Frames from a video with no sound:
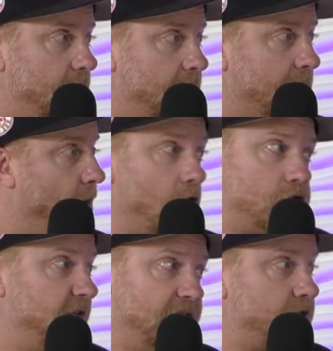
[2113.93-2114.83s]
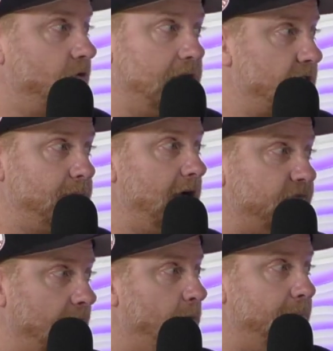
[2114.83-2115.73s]
The margin of victory doesn't matter.
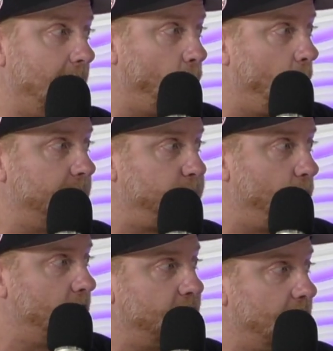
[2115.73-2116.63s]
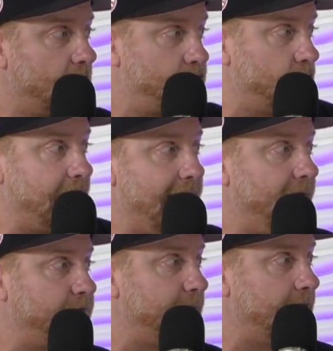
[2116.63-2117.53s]
If they win by 1 point over LSU, they
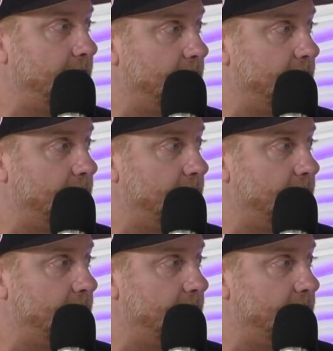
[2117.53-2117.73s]
have to be in.